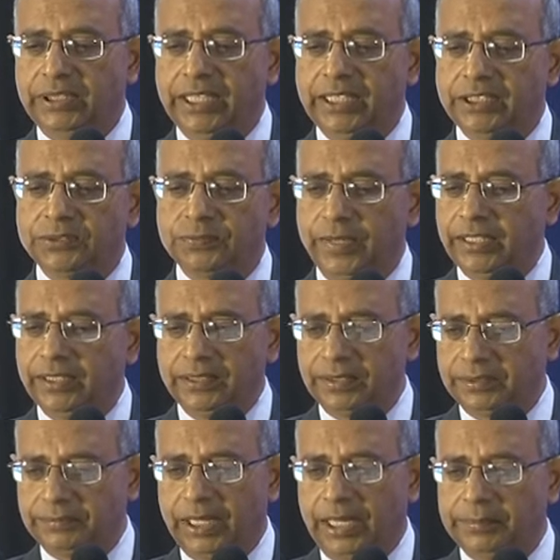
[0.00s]
there is one,
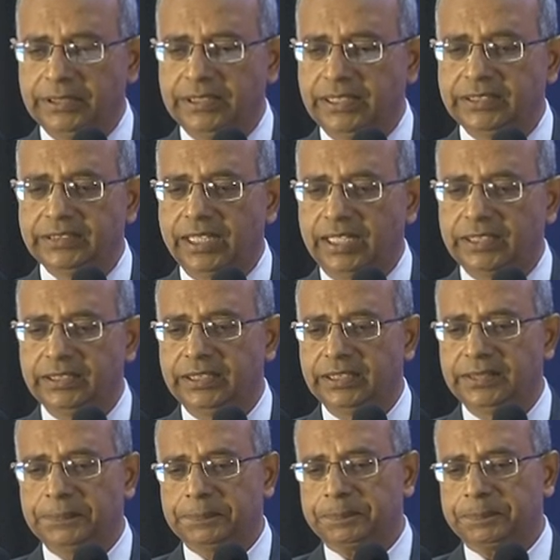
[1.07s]
I mean, these are the